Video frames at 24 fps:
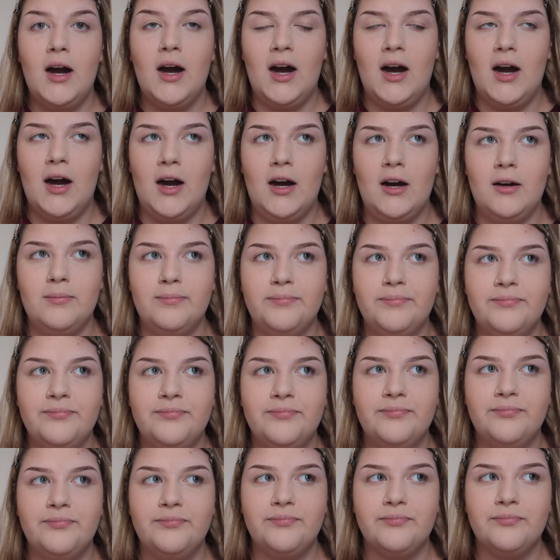
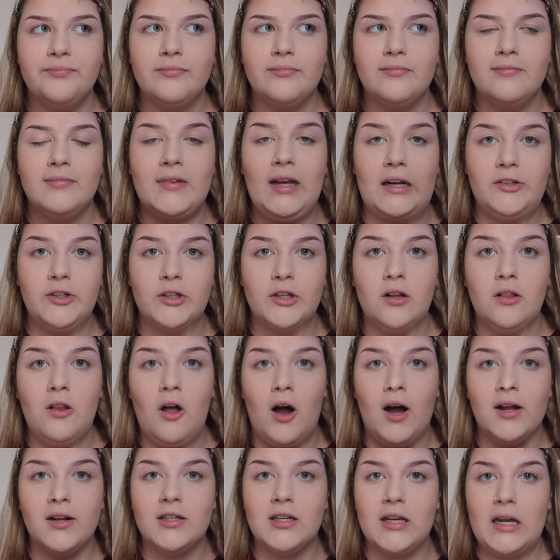That took a
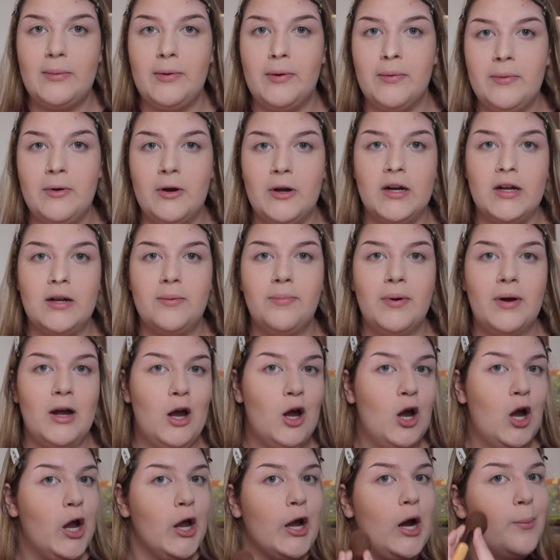lot to get promoted,
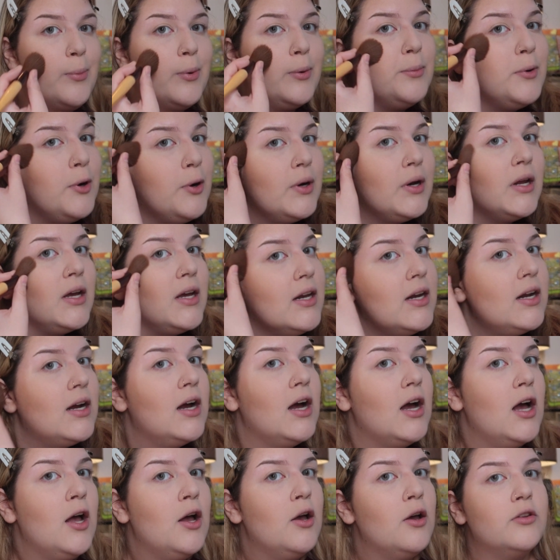but I got promoted.
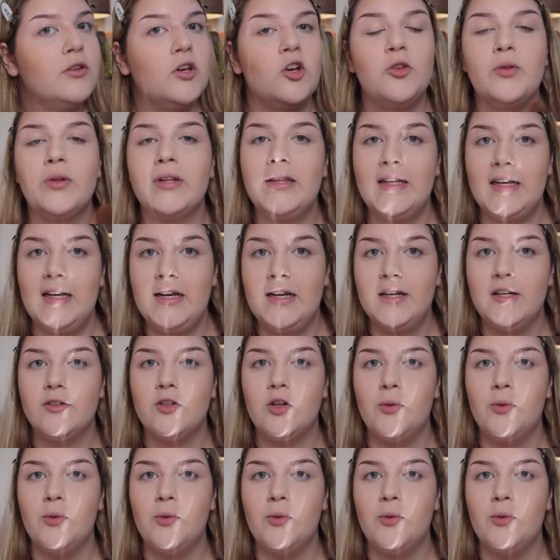So I was a lead.